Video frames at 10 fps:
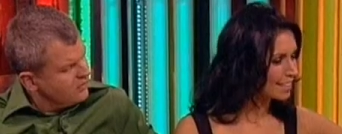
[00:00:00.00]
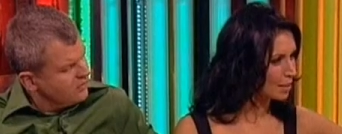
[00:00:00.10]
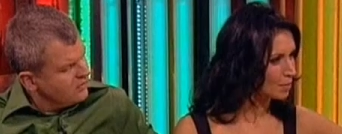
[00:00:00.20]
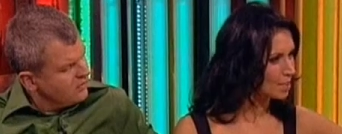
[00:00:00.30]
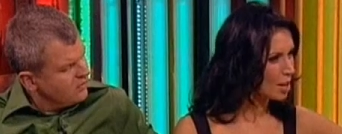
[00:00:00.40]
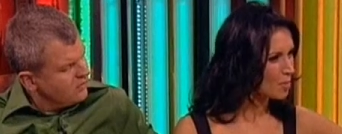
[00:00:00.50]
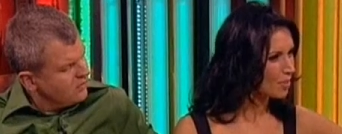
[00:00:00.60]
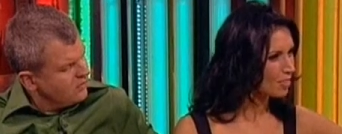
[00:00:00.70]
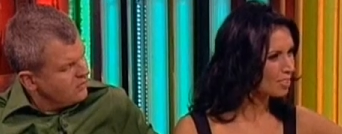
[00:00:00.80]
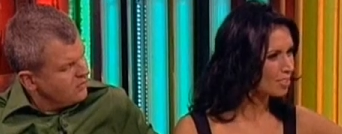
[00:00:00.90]
Speaker 1: these schemes
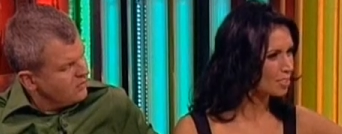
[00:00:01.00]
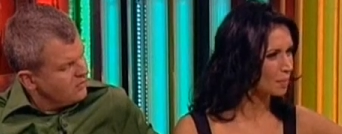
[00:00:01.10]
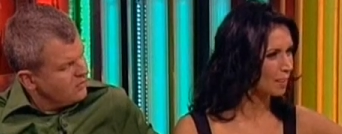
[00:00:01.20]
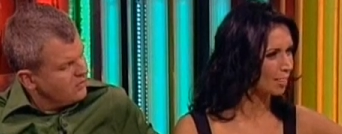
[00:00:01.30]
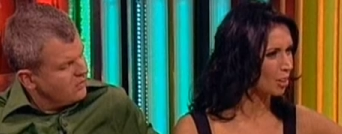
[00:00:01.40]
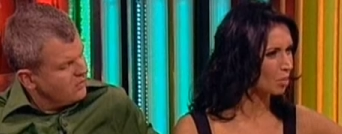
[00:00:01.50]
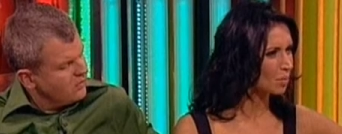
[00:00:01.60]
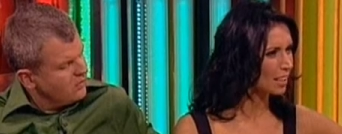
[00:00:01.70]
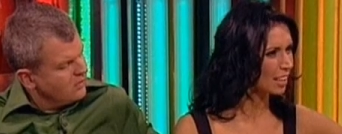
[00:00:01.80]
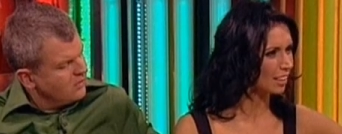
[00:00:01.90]
up. It all sounds a bit
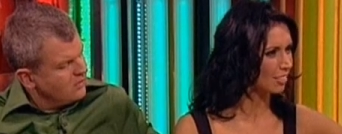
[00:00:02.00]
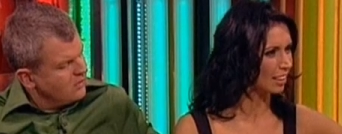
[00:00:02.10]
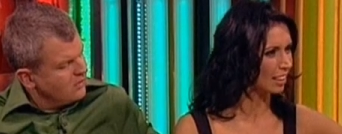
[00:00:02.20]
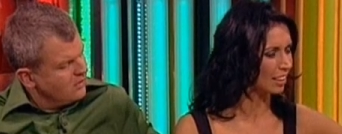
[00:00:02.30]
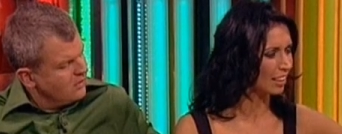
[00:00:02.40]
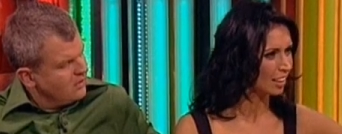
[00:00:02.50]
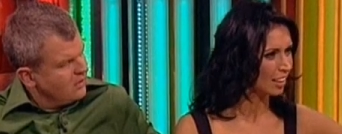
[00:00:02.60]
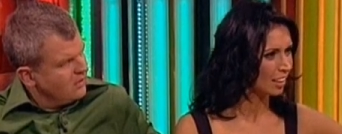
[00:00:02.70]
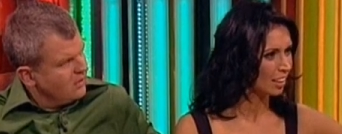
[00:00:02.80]
complicated, really. It's